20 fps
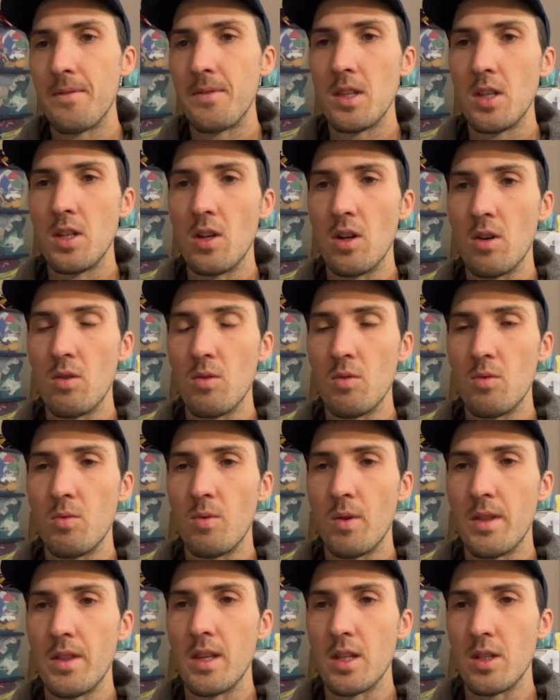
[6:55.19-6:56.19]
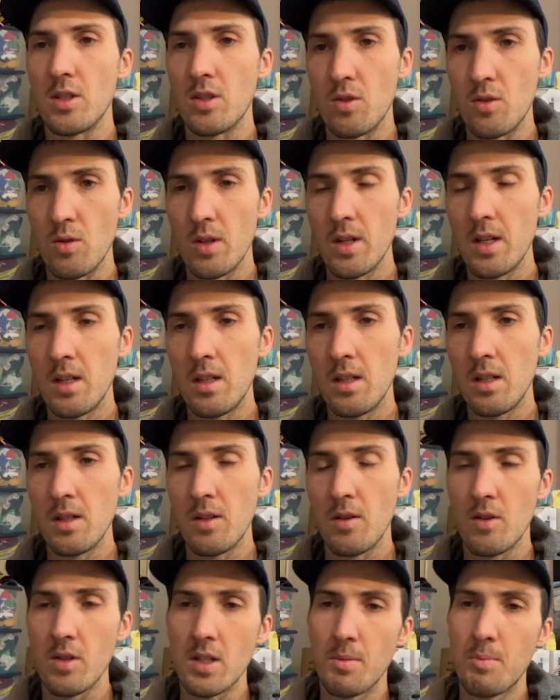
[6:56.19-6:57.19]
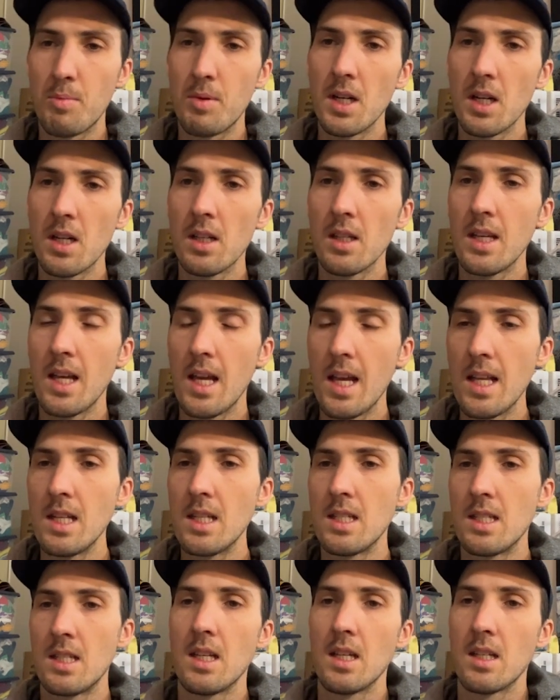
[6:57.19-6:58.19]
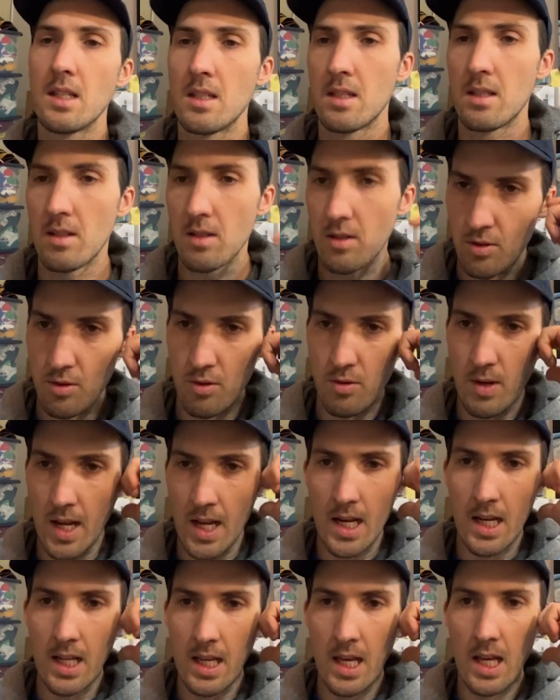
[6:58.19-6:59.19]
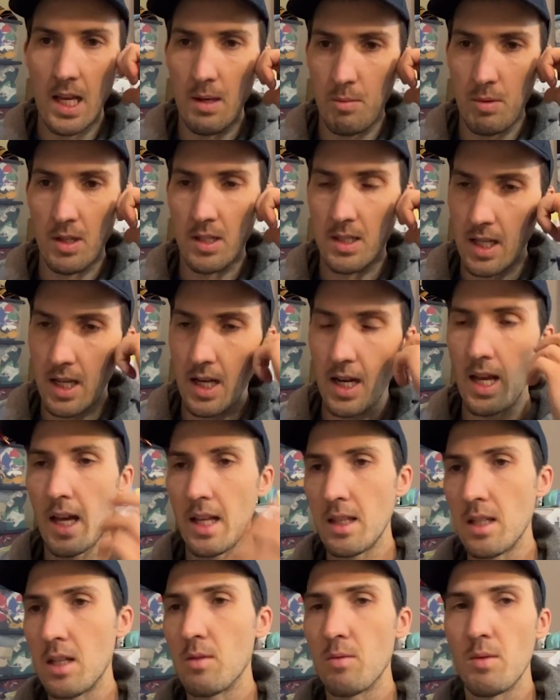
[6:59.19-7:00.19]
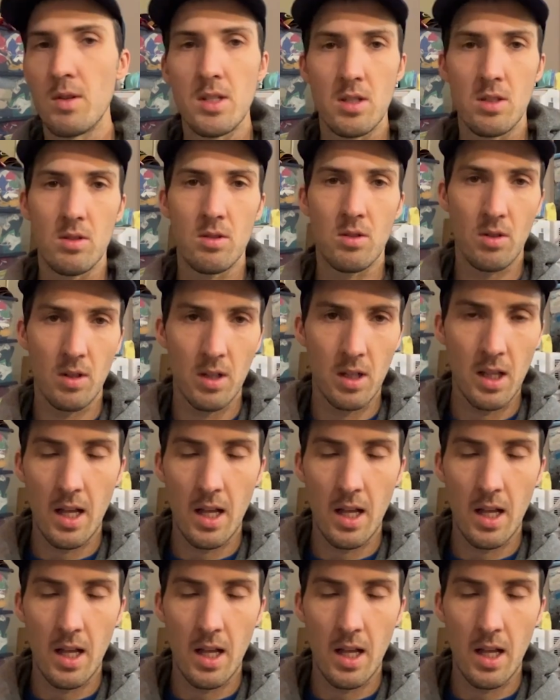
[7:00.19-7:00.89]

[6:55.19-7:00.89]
you know, with this grill, or particularly 86 through 88, because then it had the original grill